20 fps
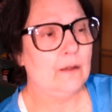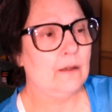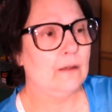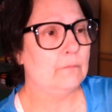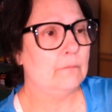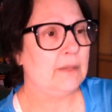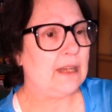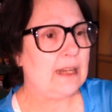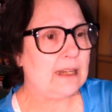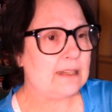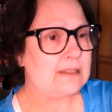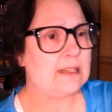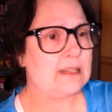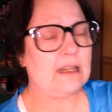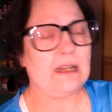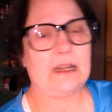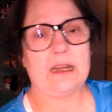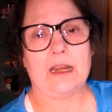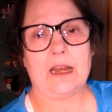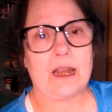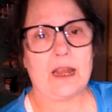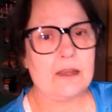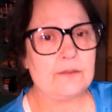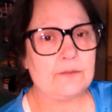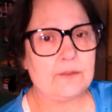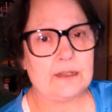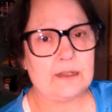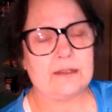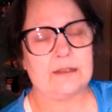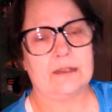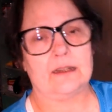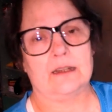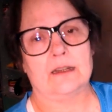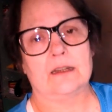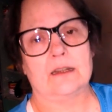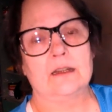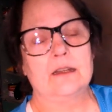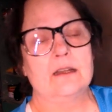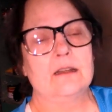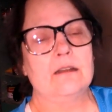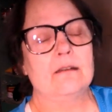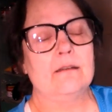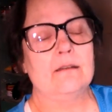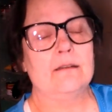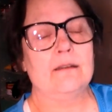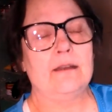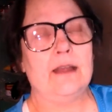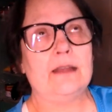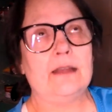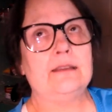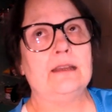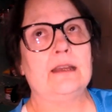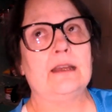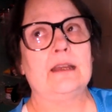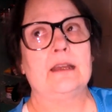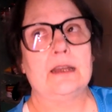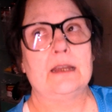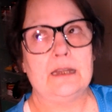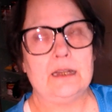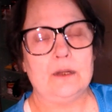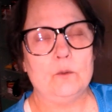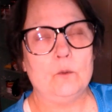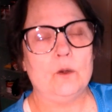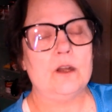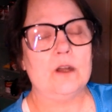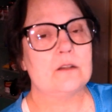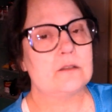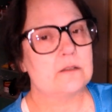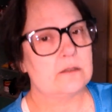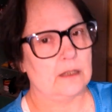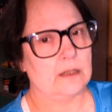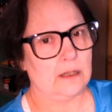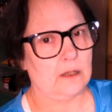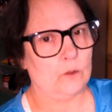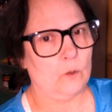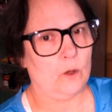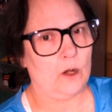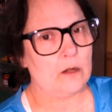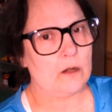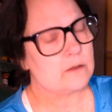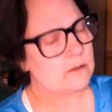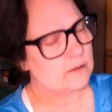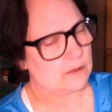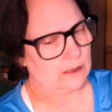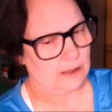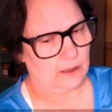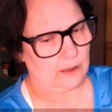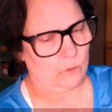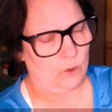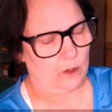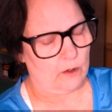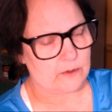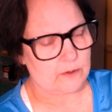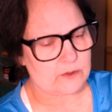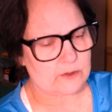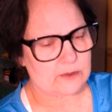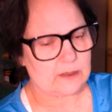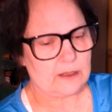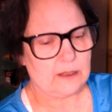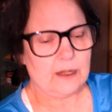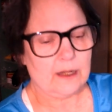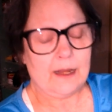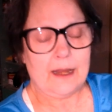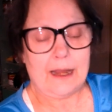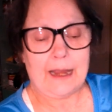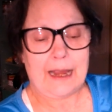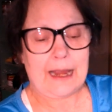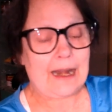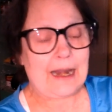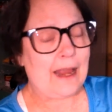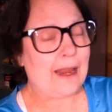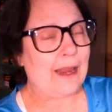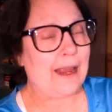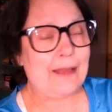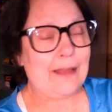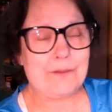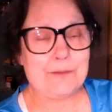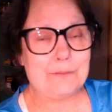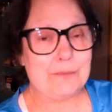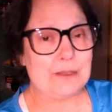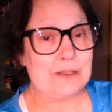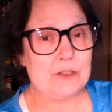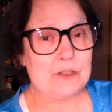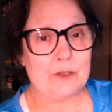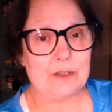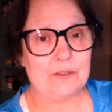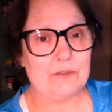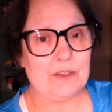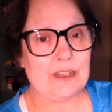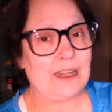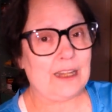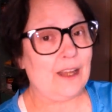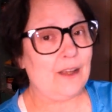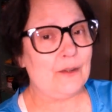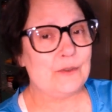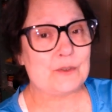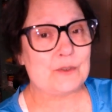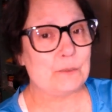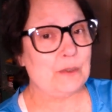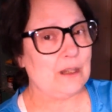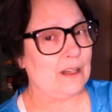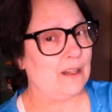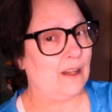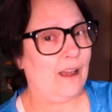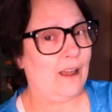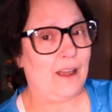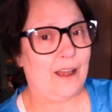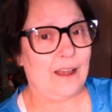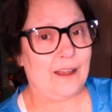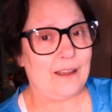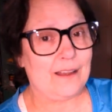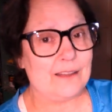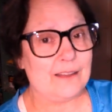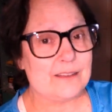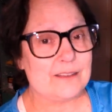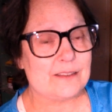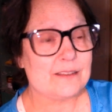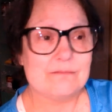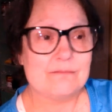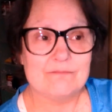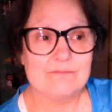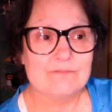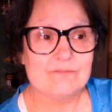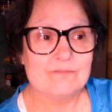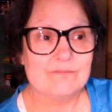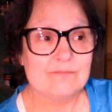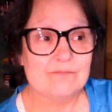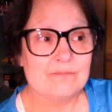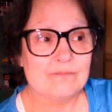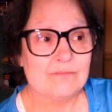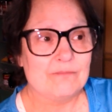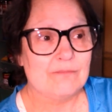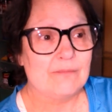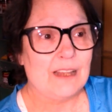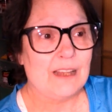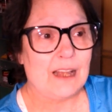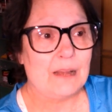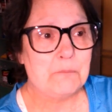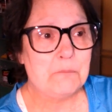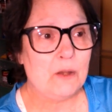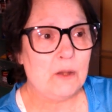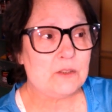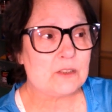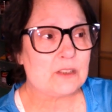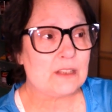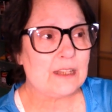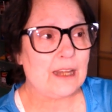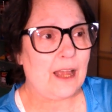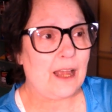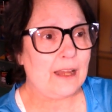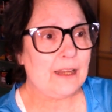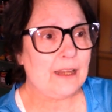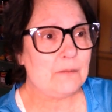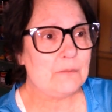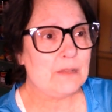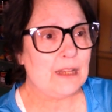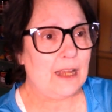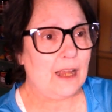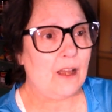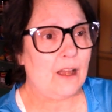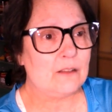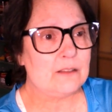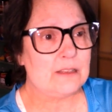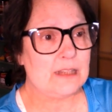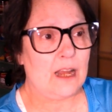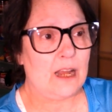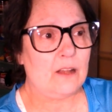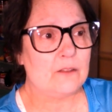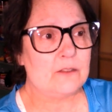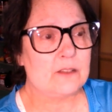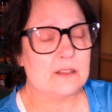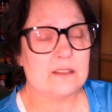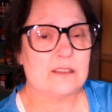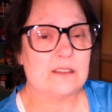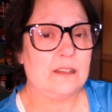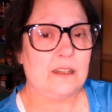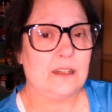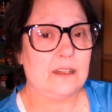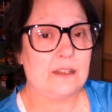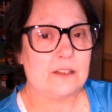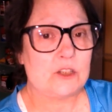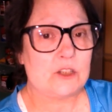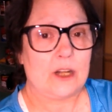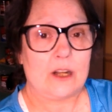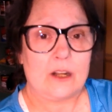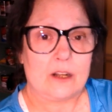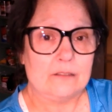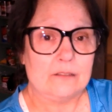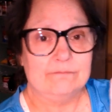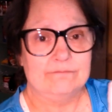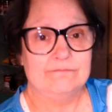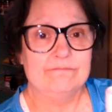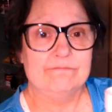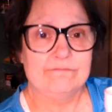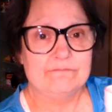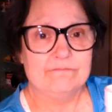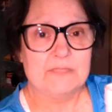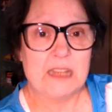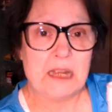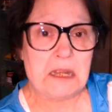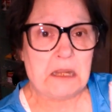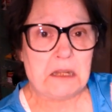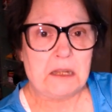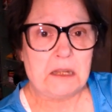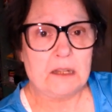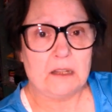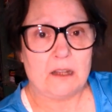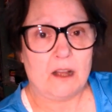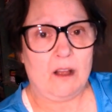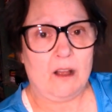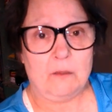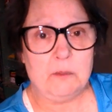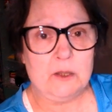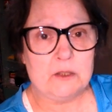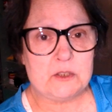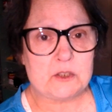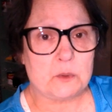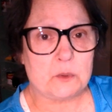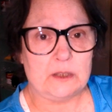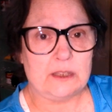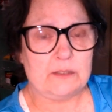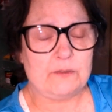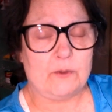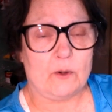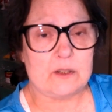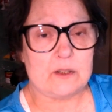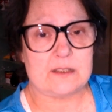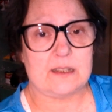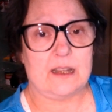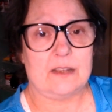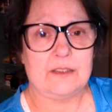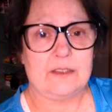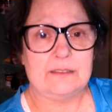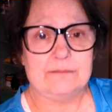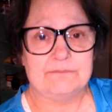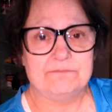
PT, everything. Nothing. Getting worse, getting worse, getting worse. And I haven't been doing videos because mostly I am now down to sitting in a chair, almost 24/7.